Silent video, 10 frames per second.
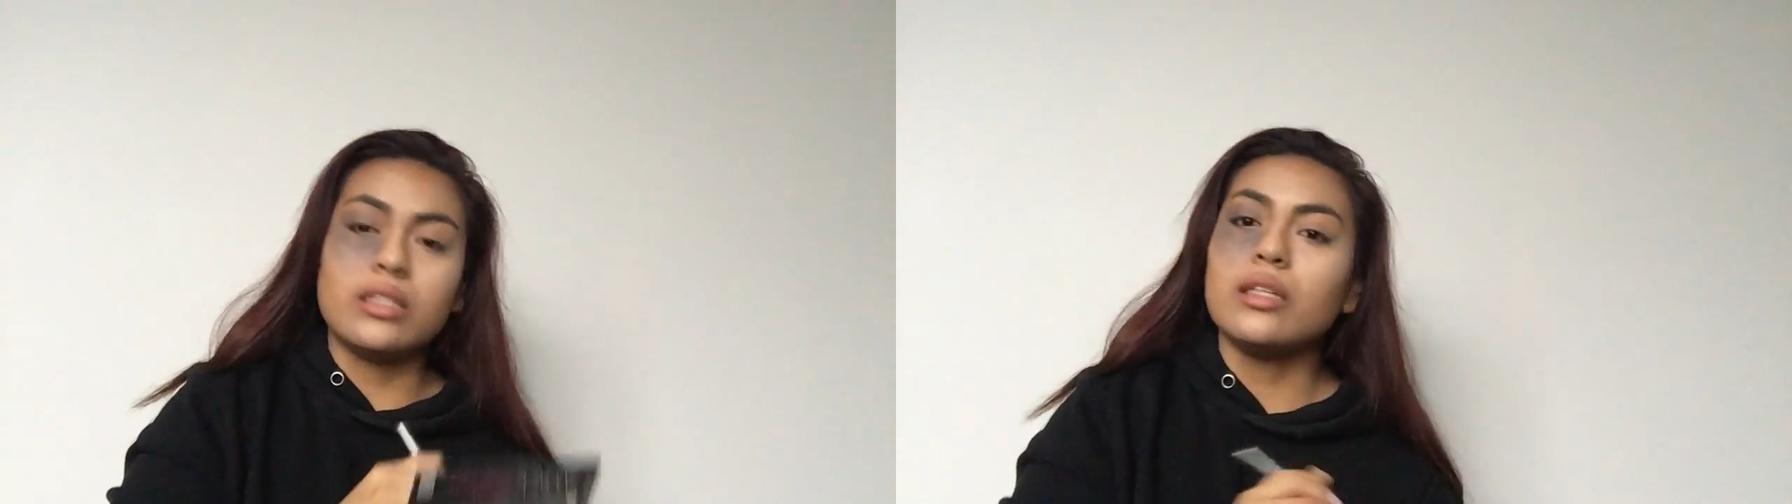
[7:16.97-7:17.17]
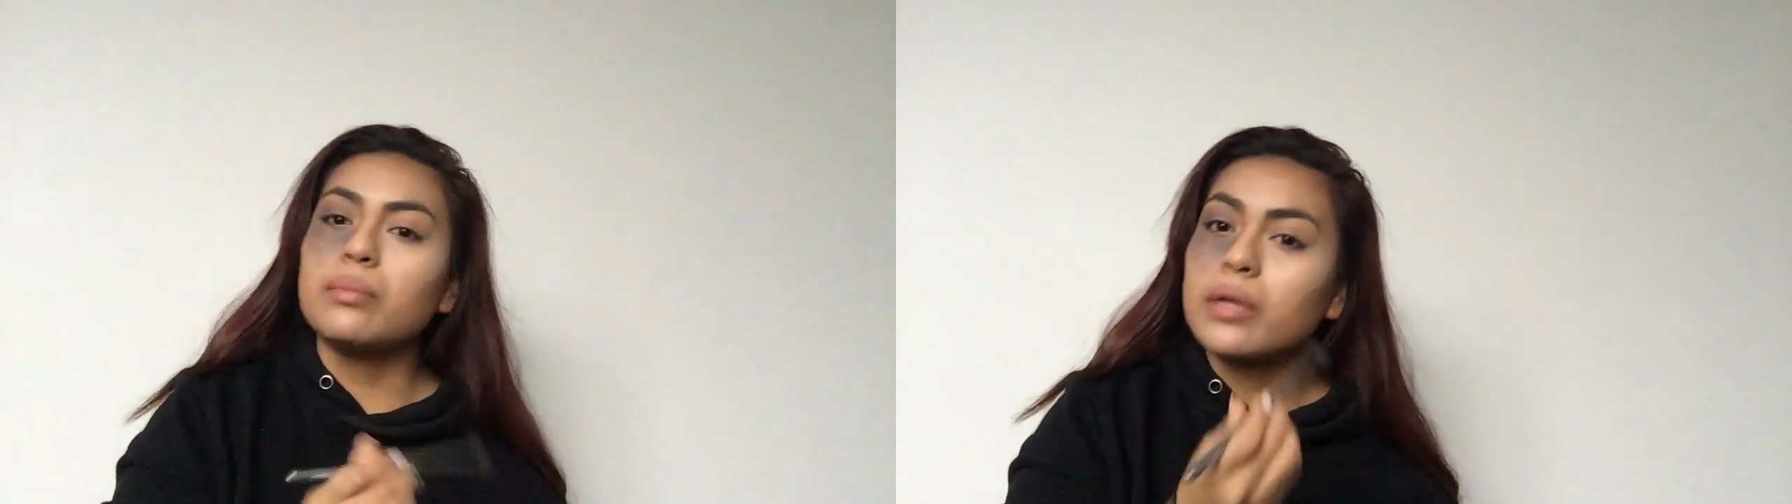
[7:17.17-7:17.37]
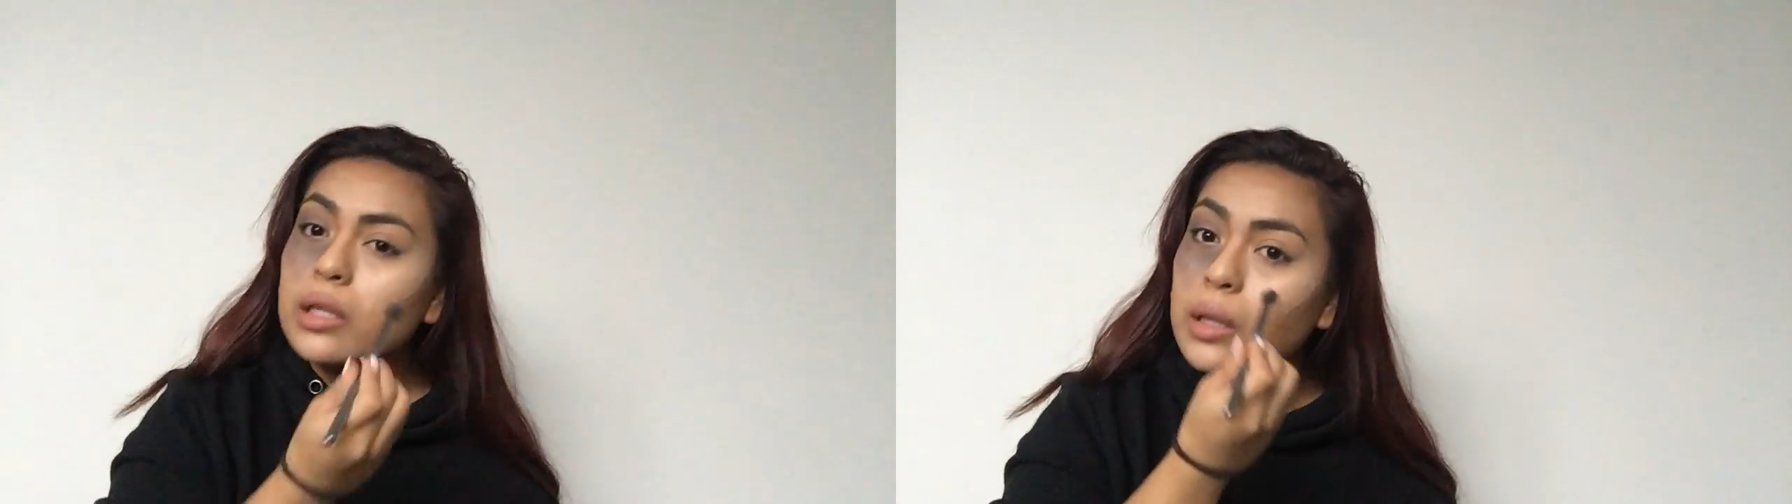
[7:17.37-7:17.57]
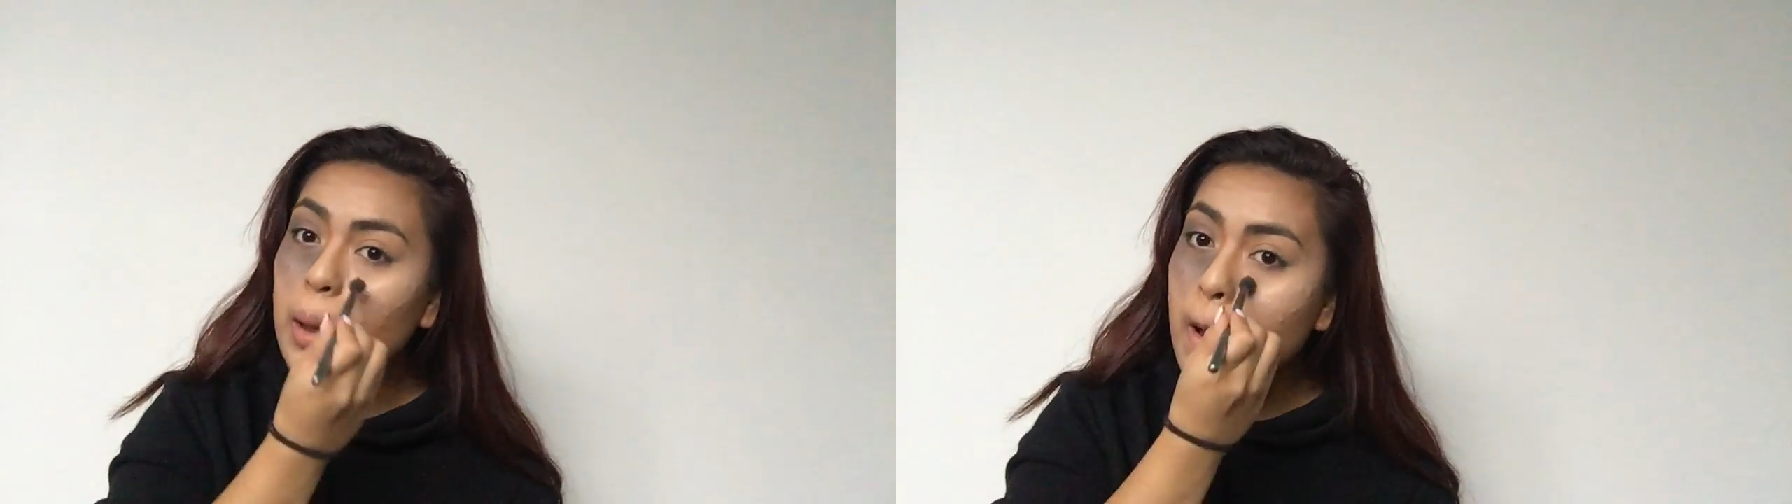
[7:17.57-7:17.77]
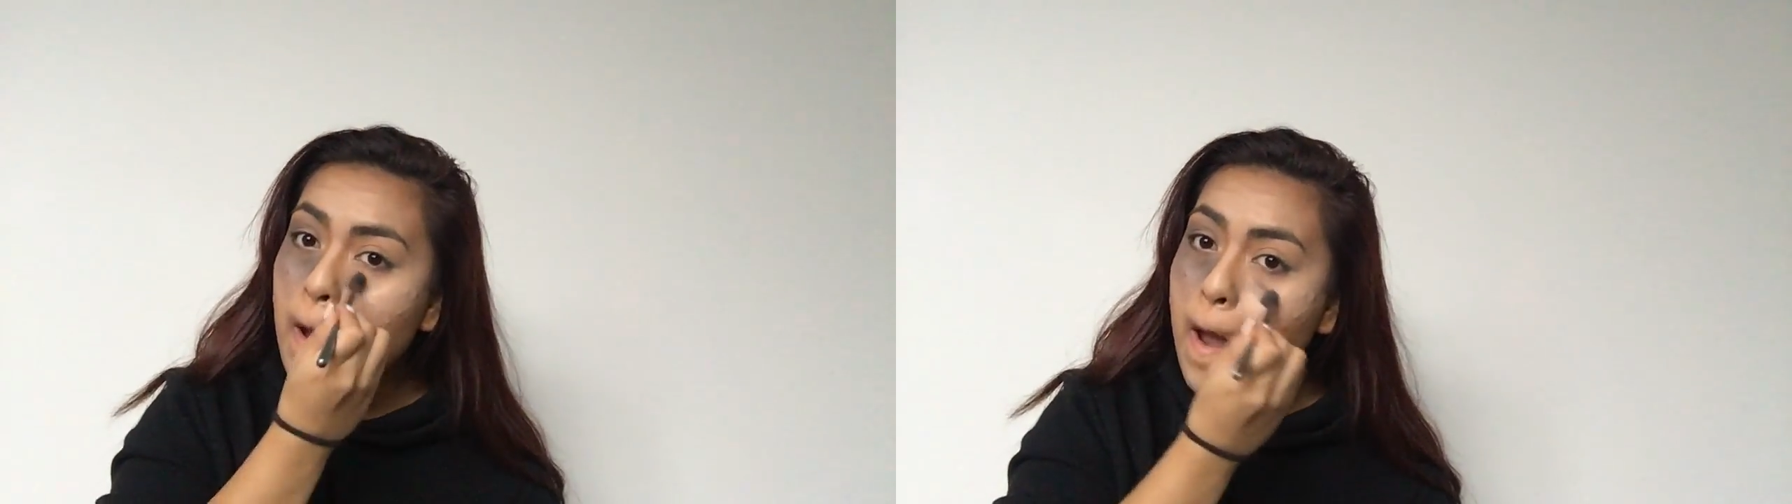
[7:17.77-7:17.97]
deep in
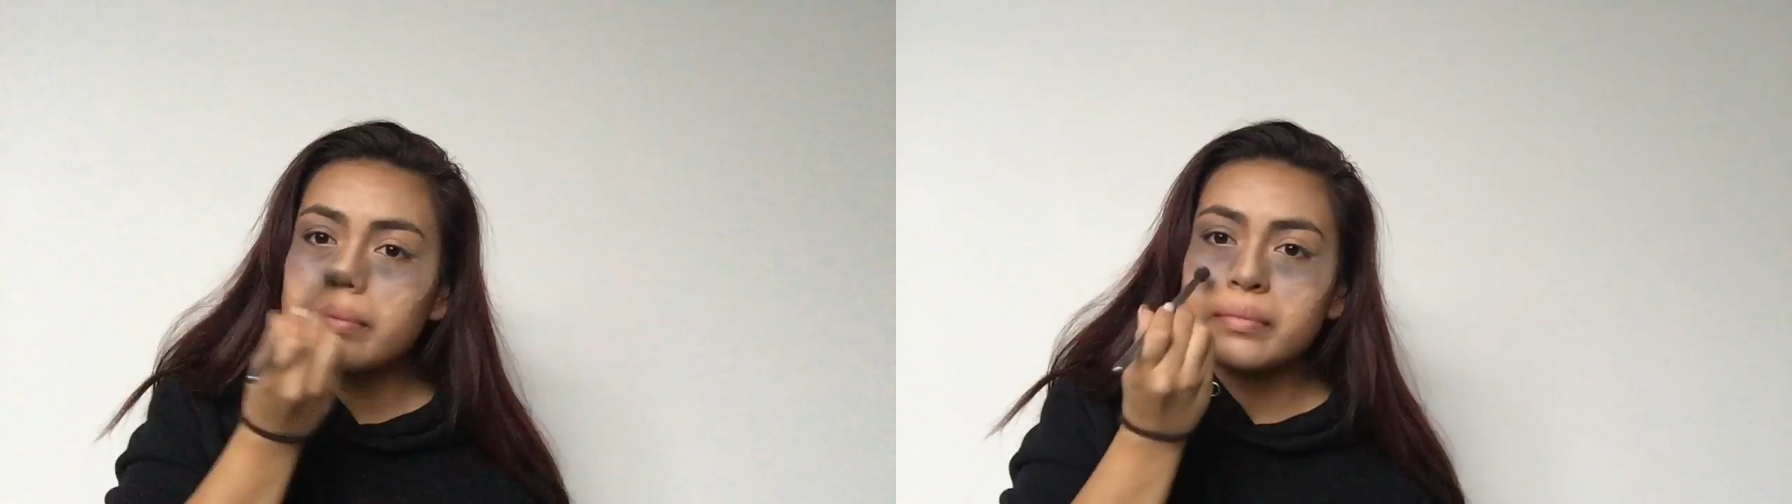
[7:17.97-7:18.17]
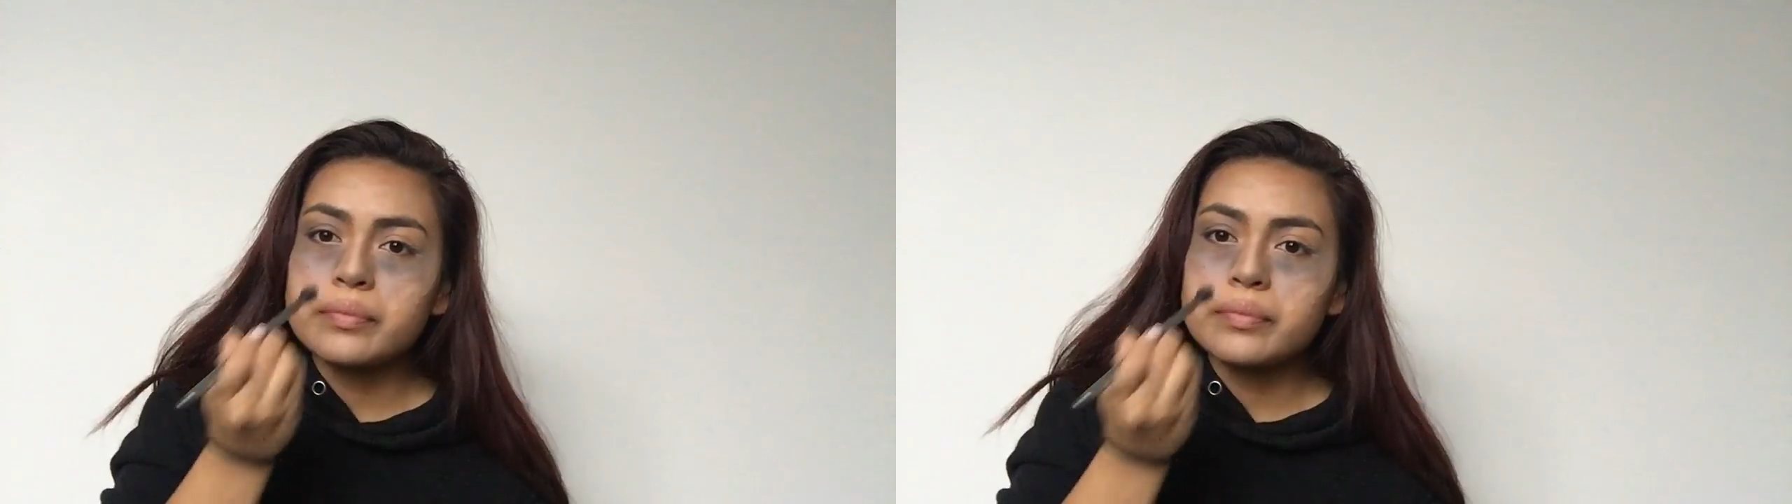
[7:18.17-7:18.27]
there.